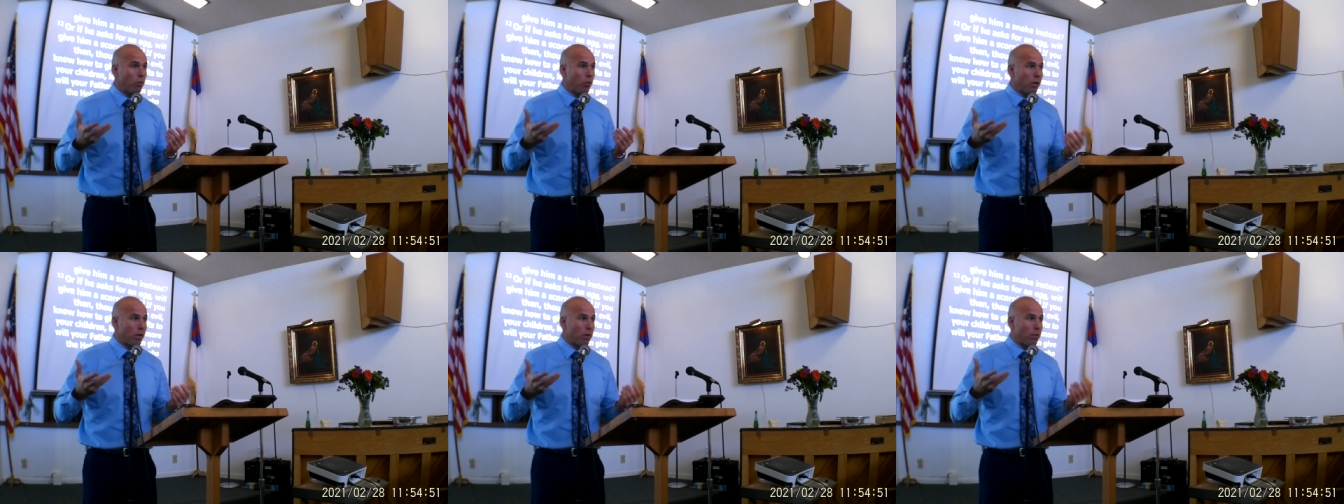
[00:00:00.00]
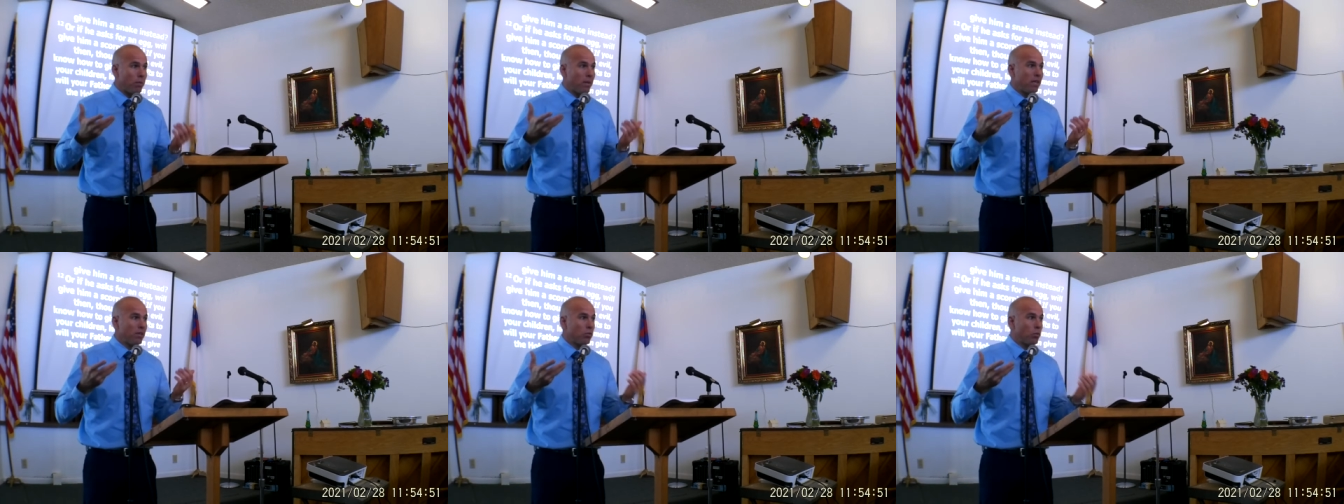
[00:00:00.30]
with him
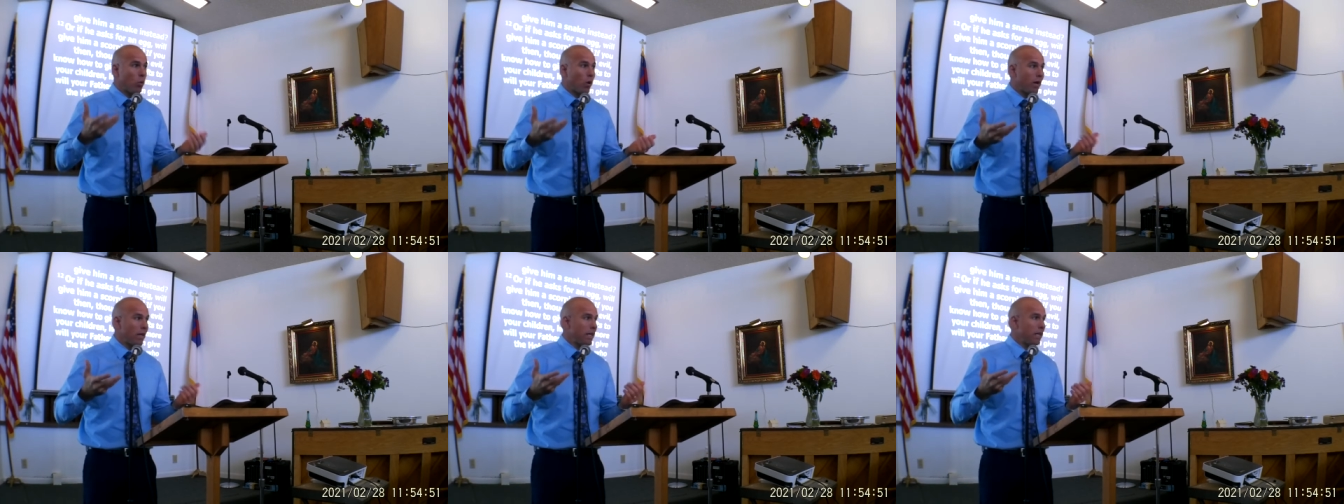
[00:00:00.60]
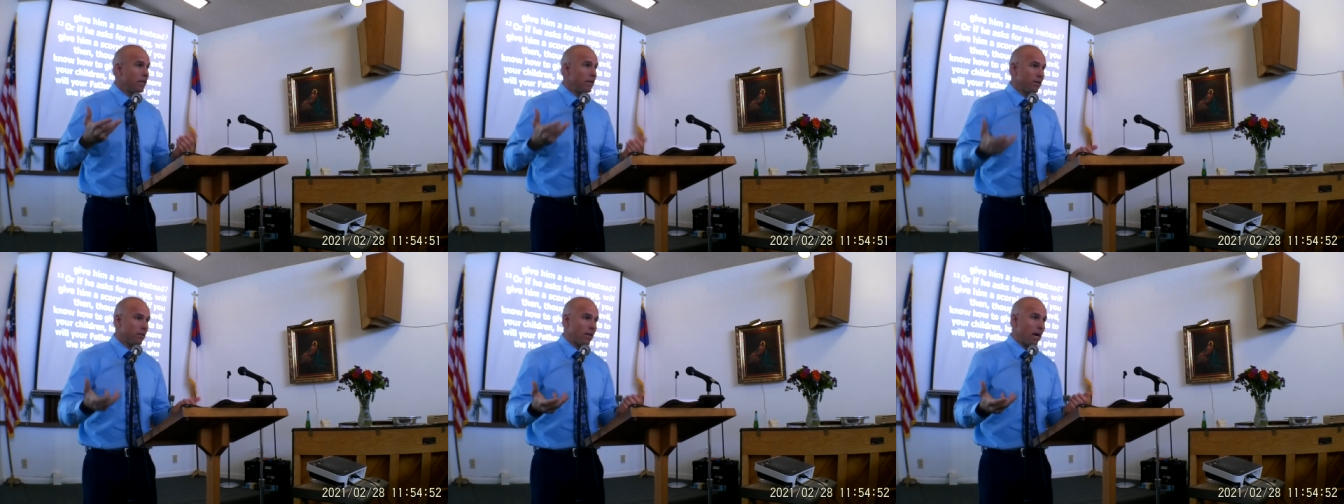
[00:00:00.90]
is what he
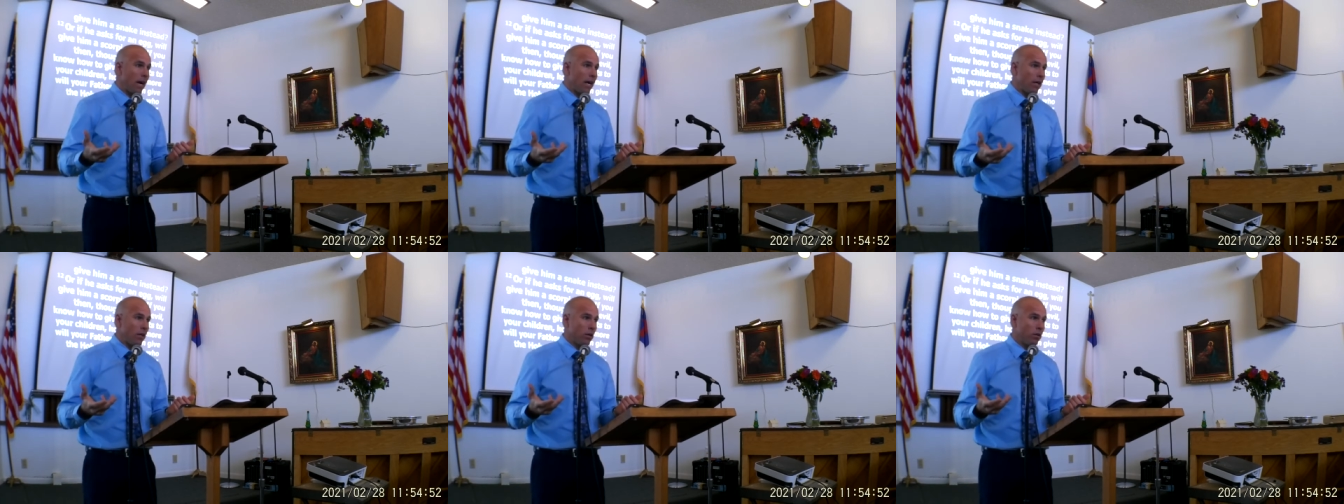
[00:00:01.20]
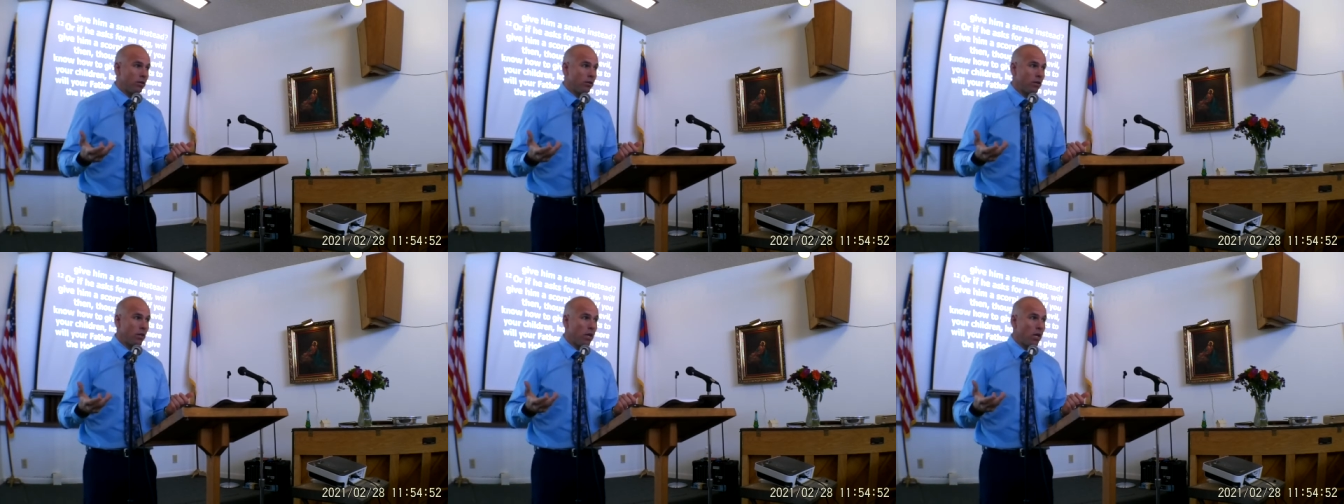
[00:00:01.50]

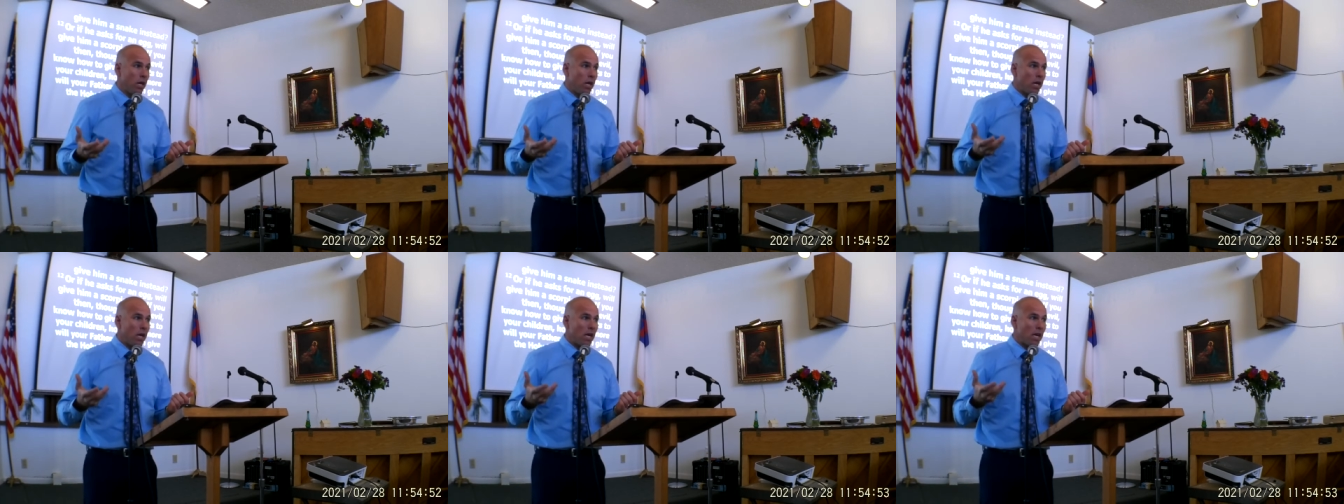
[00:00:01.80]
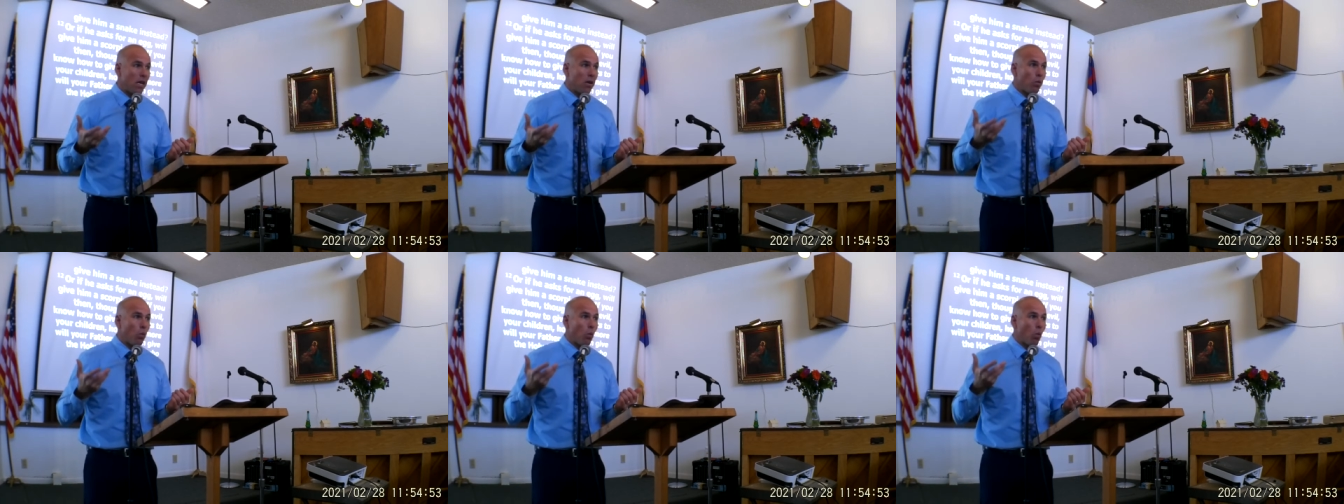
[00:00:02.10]
desires.
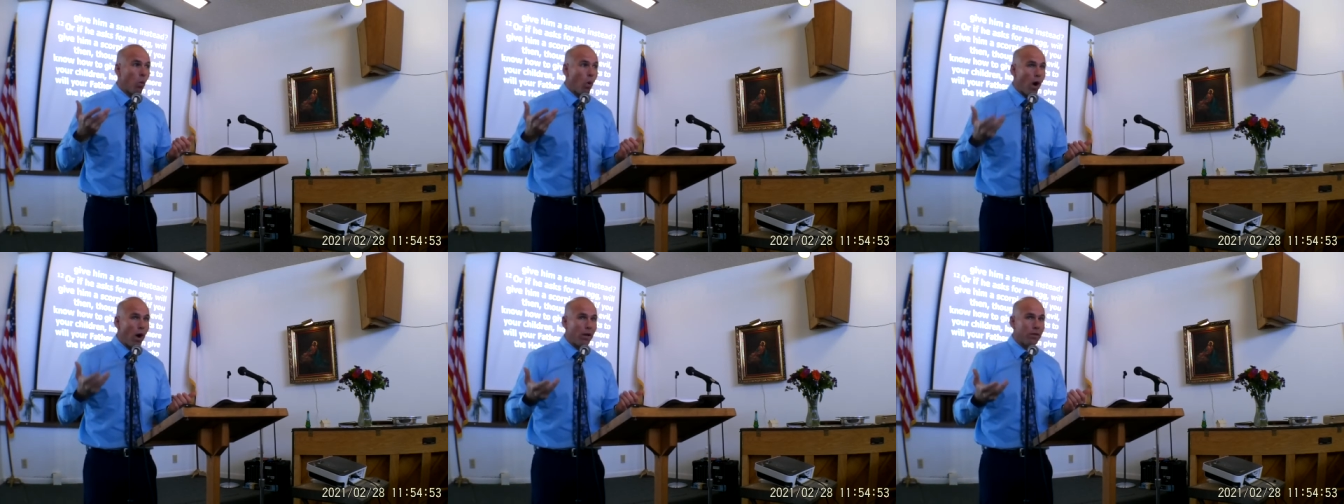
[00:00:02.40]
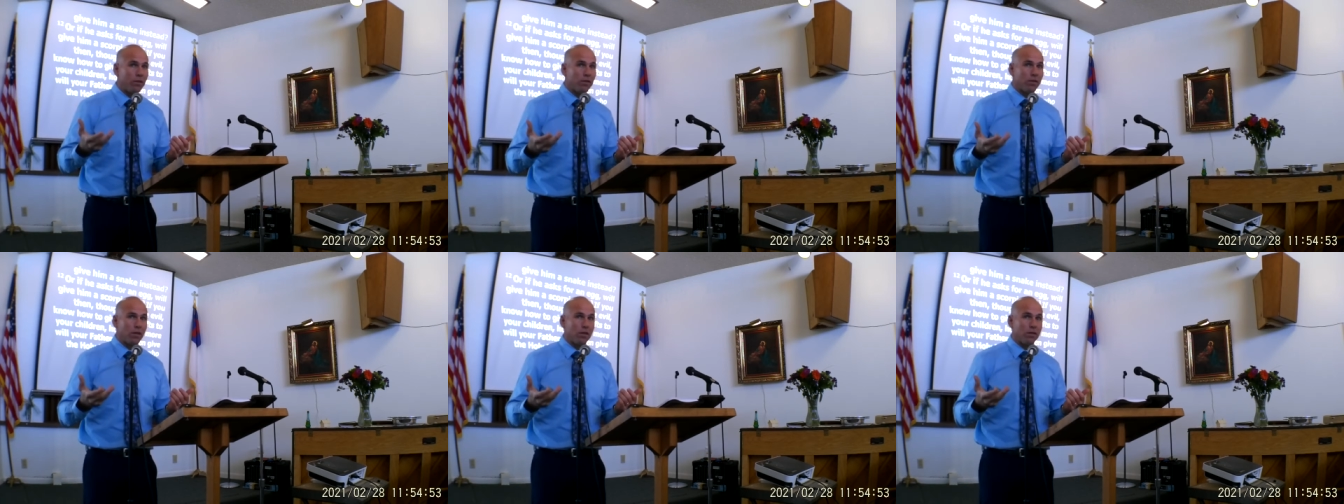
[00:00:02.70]
He
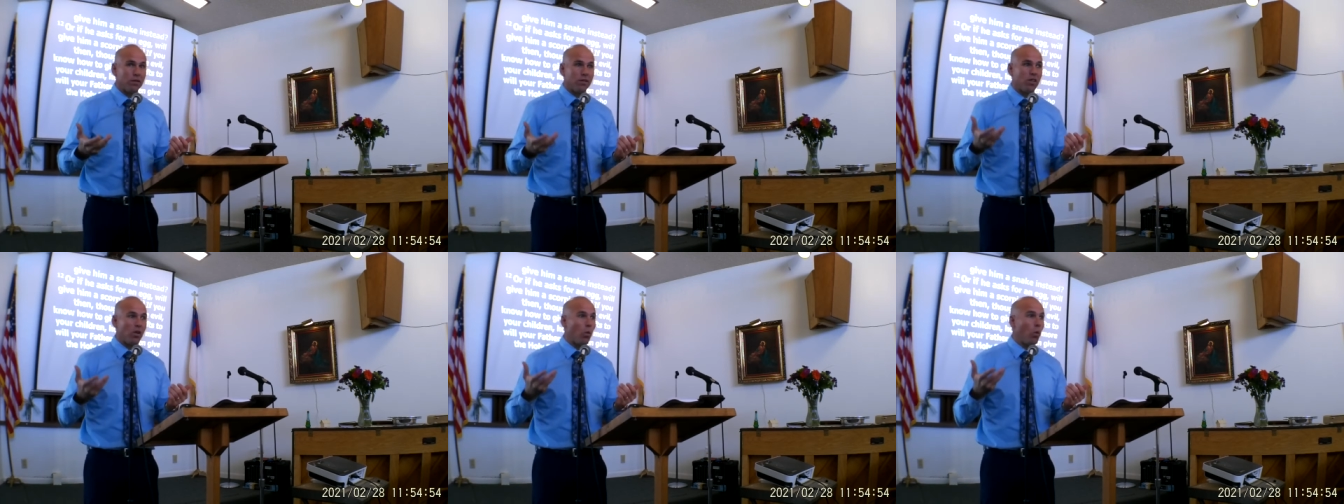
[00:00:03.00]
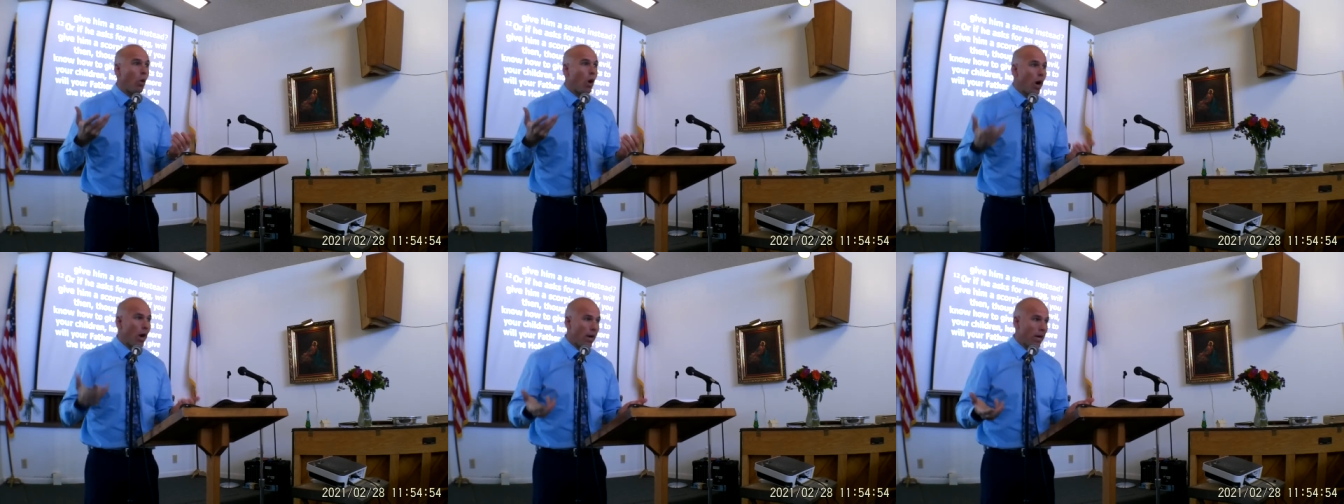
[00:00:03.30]
wants us to
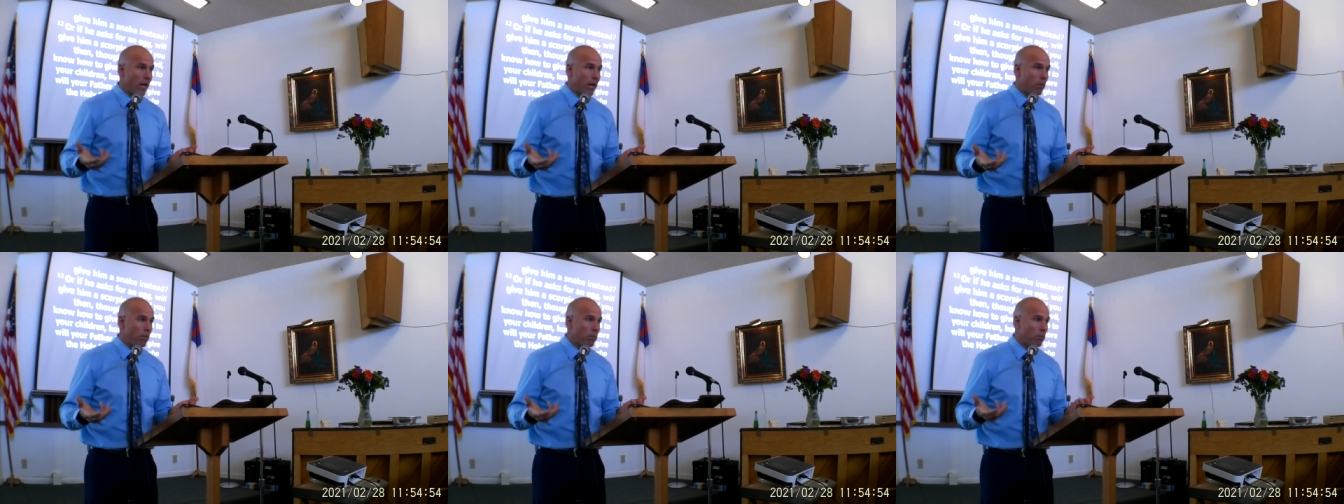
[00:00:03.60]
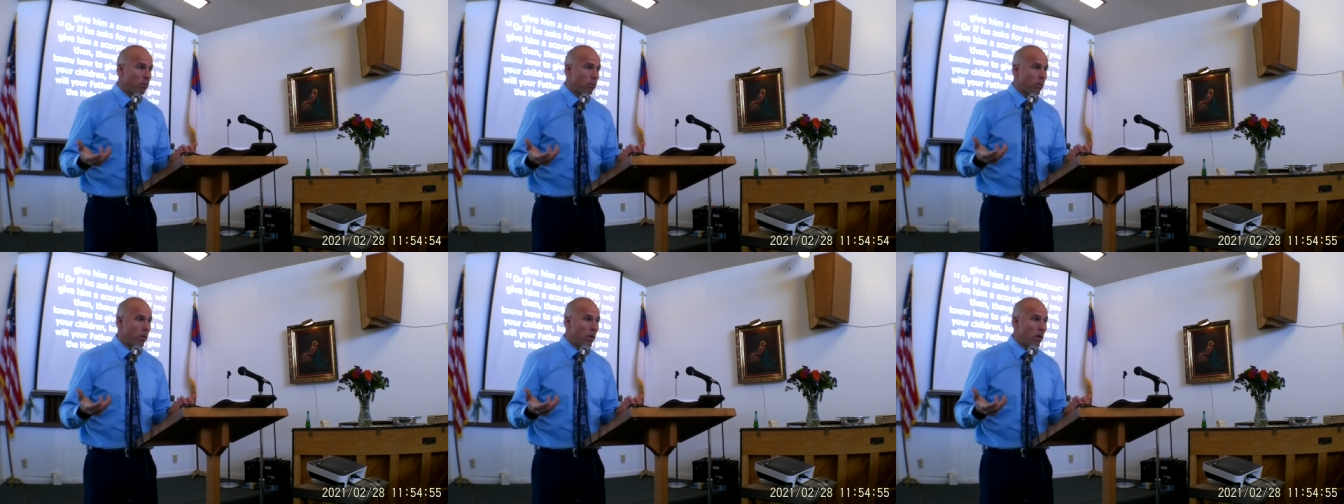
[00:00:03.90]
want
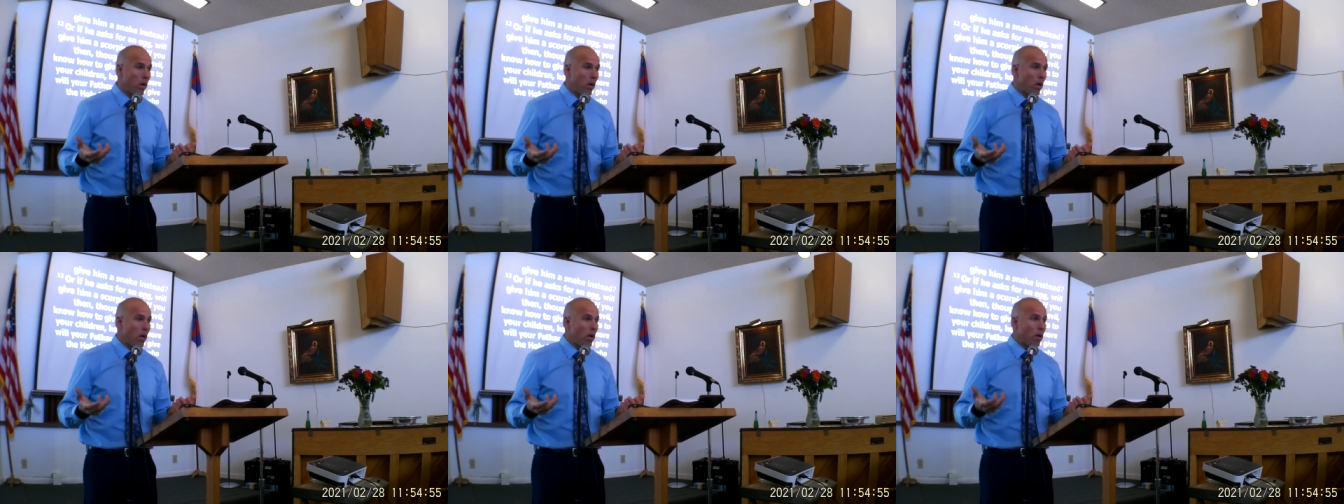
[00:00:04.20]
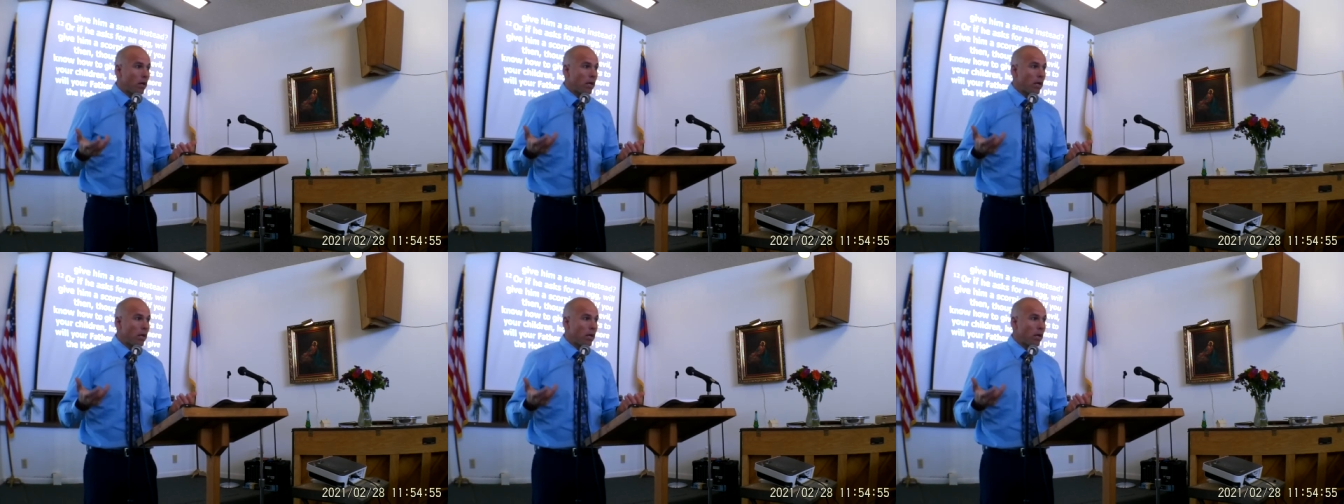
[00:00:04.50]
him.